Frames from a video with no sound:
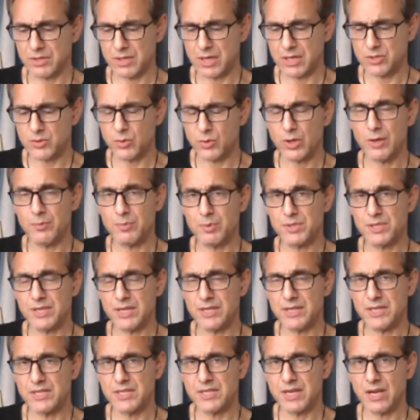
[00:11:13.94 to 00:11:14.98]
a
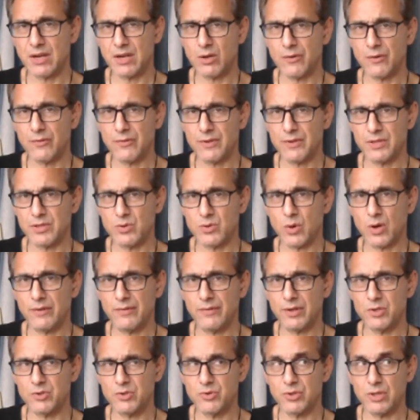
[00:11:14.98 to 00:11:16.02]
20% discount off of the
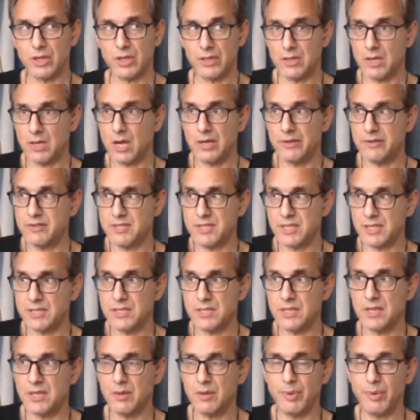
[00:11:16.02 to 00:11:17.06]
$1,200, like
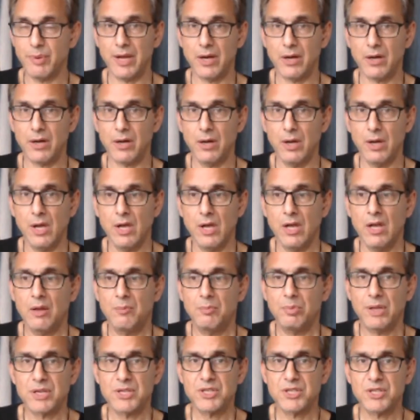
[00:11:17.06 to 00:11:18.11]
$960 a pair,
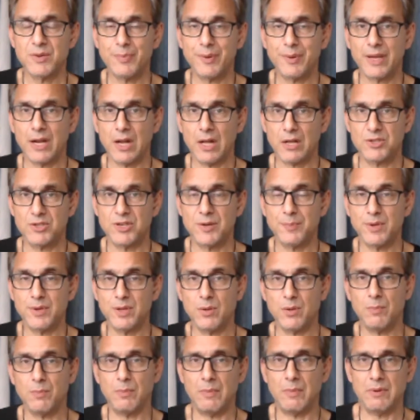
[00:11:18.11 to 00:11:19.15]
plus shipping, and I'll ship
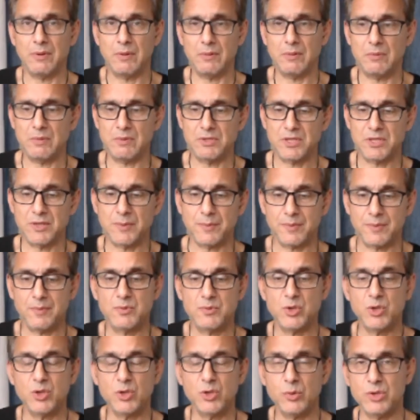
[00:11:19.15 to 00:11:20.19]
them
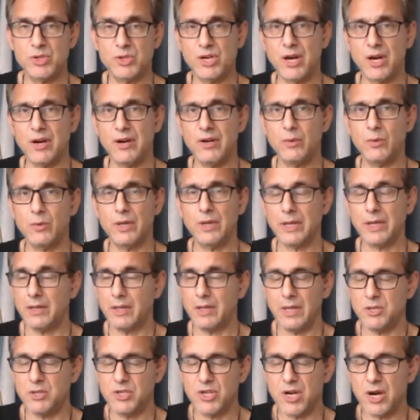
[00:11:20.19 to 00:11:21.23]
to you in cherrywood.
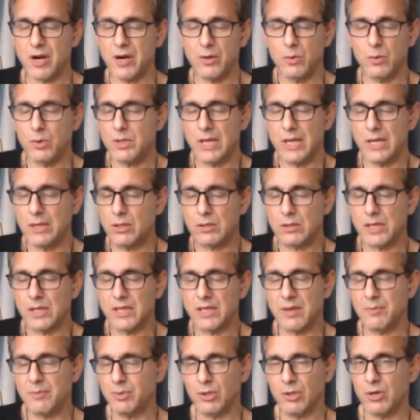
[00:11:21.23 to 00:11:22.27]
And in cherrywood, they look like
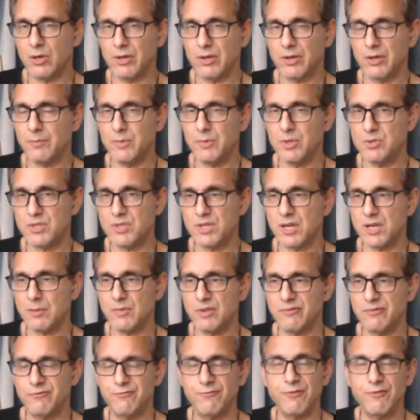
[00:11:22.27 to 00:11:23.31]
they belong in a museum.
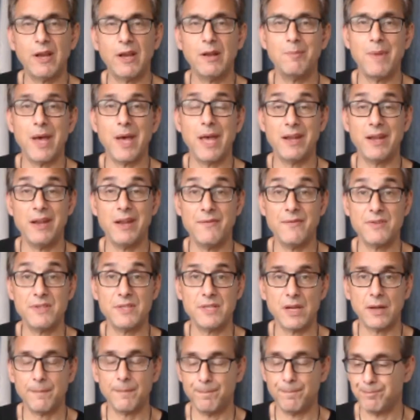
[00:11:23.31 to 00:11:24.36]
They're freaking
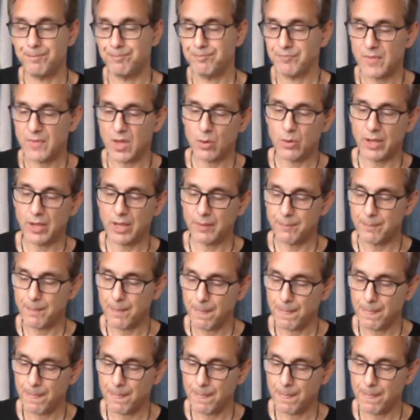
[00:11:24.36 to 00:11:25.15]
magnificent. Okay,